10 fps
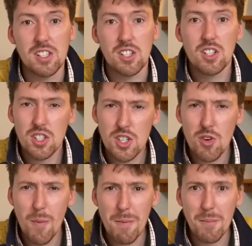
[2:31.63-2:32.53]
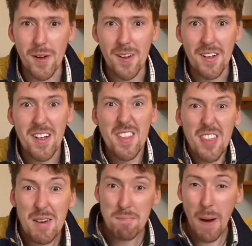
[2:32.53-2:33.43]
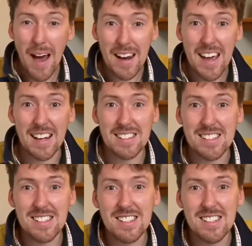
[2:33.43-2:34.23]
Do you remember? They panicked!